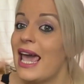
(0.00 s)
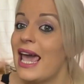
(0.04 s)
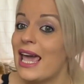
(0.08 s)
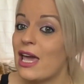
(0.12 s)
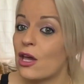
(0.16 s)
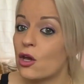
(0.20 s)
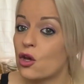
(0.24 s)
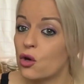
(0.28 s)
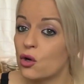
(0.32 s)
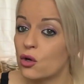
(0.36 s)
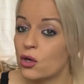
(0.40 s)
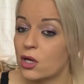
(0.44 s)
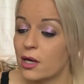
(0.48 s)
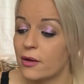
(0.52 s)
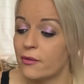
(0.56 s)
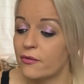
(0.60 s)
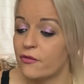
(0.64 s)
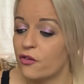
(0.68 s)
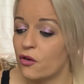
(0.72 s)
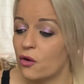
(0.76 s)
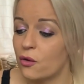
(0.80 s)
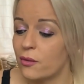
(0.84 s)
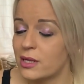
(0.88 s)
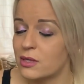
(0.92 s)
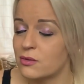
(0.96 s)
It could come
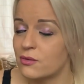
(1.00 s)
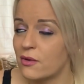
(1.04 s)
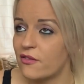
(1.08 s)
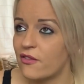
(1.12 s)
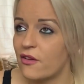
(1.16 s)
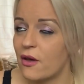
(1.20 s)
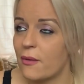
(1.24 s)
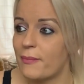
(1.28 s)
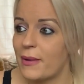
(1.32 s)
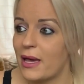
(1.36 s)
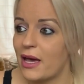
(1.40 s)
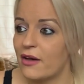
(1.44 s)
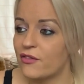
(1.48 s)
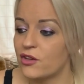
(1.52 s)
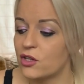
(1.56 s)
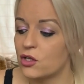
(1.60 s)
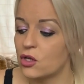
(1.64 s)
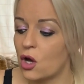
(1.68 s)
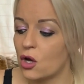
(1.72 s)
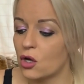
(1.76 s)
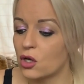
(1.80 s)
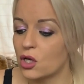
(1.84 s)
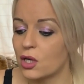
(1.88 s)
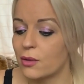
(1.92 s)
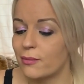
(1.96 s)
forward with a bit of a
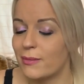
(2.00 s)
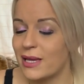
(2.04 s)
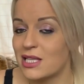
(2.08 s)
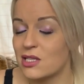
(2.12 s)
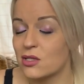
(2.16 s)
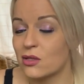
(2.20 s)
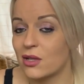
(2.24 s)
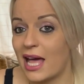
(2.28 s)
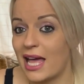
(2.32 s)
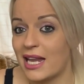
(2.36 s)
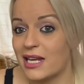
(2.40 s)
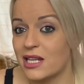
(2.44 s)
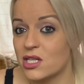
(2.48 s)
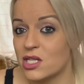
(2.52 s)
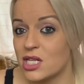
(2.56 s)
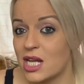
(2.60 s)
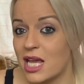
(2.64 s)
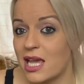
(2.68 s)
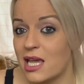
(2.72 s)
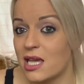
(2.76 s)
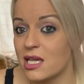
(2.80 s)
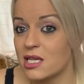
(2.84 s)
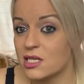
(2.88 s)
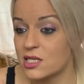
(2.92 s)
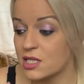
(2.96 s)
non-committal
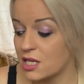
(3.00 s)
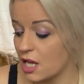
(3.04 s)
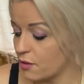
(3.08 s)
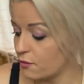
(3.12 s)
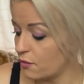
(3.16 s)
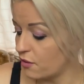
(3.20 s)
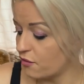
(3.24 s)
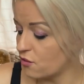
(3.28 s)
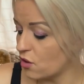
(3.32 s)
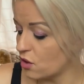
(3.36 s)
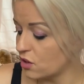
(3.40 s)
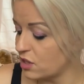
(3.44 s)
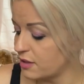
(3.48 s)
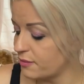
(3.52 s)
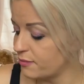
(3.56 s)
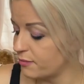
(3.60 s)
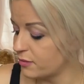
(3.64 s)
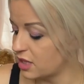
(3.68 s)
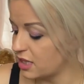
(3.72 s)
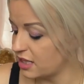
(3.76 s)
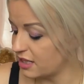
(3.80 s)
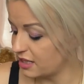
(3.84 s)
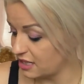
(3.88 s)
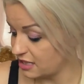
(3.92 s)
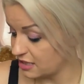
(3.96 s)
energy. So we've got the,
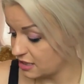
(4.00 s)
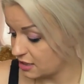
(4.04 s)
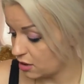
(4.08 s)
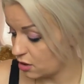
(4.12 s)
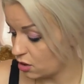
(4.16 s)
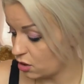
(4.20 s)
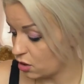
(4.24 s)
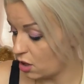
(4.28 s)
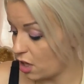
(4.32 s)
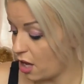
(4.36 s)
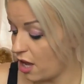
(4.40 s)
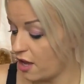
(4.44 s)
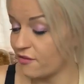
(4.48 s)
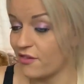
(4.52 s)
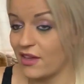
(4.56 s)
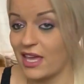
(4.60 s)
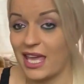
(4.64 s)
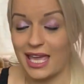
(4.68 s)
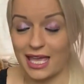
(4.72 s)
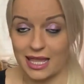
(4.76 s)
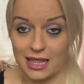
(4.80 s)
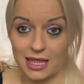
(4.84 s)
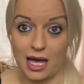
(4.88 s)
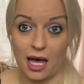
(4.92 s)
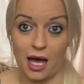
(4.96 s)
these over
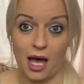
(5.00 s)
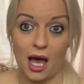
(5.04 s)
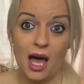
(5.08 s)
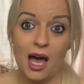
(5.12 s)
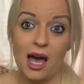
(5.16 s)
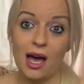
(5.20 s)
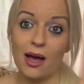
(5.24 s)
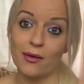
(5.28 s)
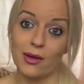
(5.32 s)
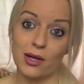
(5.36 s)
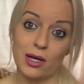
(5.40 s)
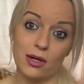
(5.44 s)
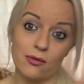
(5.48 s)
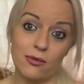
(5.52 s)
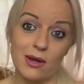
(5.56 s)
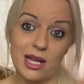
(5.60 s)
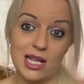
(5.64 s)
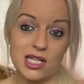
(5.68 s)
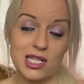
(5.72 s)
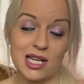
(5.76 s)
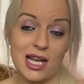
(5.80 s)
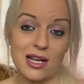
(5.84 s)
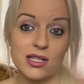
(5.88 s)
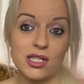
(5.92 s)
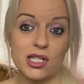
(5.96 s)
here that I'm going to
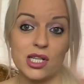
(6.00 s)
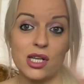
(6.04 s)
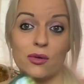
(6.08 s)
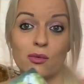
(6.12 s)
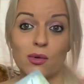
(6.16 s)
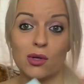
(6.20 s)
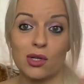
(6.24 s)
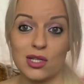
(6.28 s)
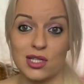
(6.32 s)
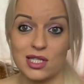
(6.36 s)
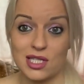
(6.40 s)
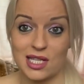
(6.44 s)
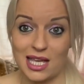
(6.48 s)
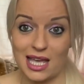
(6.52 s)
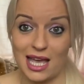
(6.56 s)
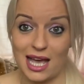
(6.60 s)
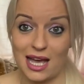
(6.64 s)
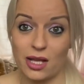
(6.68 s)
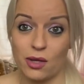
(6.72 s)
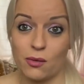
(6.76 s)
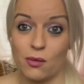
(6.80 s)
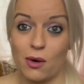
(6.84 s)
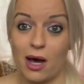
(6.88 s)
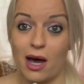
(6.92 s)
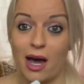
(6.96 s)
reach out to you. I'm going to see
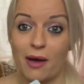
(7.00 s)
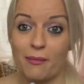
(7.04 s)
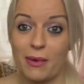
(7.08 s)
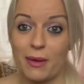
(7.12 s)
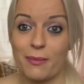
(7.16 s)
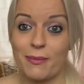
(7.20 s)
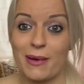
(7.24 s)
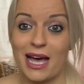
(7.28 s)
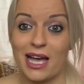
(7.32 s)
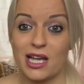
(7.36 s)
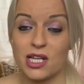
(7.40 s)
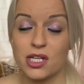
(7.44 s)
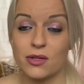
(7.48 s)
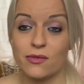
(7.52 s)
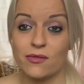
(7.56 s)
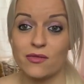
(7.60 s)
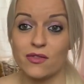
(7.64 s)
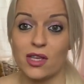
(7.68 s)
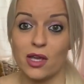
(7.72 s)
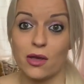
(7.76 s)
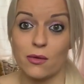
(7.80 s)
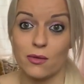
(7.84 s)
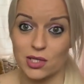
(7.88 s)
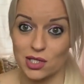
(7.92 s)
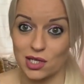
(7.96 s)
how you are. My passion
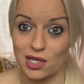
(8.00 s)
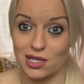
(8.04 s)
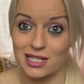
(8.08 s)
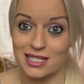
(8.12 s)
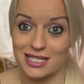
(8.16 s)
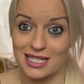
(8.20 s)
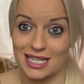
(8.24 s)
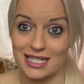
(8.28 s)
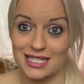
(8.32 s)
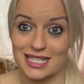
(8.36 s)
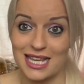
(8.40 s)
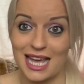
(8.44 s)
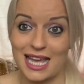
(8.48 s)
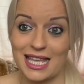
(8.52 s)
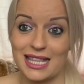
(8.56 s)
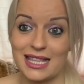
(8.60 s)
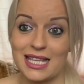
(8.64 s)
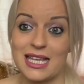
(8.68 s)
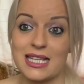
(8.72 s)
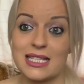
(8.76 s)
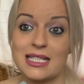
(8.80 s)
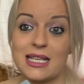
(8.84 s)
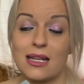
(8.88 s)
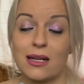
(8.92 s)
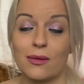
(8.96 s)
for you is going to dictate
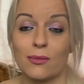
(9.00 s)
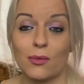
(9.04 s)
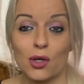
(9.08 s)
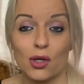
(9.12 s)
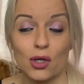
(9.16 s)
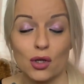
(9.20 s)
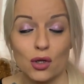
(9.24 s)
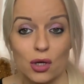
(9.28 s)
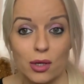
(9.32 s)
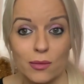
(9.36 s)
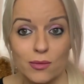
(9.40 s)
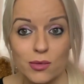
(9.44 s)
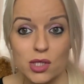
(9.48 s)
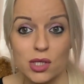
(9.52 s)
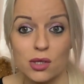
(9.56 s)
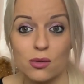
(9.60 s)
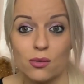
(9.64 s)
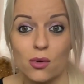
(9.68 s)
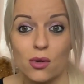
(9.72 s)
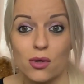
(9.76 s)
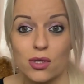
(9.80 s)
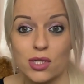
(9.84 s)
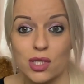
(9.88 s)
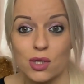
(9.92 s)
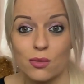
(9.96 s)
this, and I'm going to come
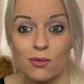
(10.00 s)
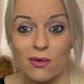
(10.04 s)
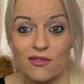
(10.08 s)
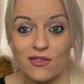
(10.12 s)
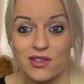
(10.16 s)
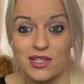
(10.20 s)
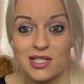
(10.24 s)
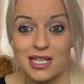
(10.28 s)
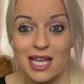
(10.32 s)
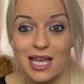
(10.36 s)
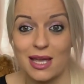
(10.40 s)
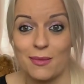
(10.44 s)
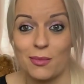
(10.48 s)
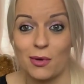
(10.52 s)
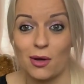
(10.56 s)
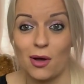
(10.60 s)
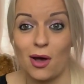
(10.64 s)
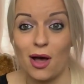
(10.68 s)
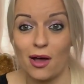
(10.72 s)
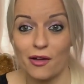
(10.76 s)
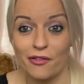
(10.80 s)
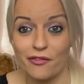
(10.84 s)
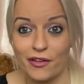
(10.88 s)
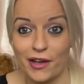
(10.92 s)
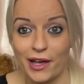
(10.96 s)
towards you with a stable
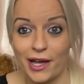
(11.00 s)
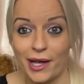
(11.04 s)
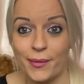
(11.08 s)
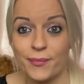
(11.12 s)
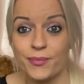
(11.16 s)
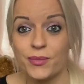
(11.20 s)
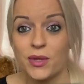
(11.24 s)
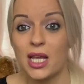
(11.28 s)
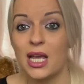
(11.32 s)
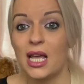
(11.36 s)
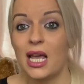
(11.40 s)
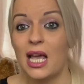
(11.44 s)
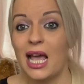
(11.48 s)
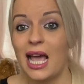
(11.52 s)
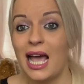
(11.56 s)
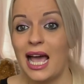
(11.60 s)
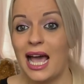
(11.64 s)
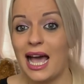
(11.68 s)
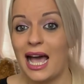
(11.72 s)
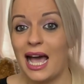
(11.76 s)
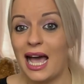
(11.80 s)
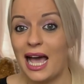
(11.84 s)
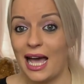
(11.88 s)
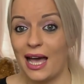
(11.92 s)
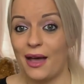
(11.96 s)
offer.
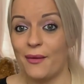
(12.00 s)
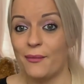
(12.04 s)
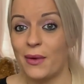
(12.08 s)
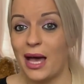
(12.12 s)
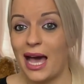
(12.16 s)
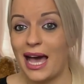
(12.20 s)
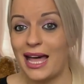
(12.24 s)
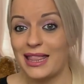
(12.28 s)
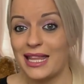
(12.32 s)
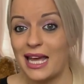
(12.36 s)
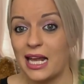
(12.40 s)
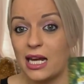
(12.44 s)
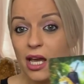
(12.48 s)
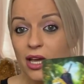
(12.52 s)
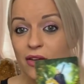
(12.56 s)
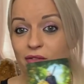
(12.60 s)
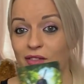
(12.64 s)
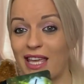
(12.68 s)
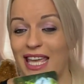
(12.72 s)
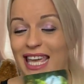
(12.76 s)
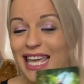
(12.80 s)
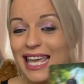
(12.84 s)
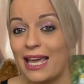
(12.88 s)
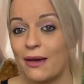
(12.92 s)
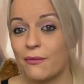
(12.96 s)
Um, and then
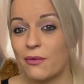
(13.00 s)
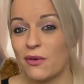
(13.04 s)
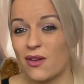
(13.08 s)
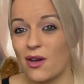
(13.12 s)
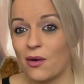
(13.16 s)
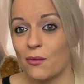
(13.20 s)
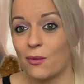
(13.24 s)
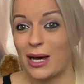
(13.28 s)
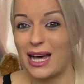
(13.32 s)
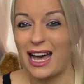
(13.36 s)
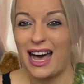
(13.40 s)
over here, we've got,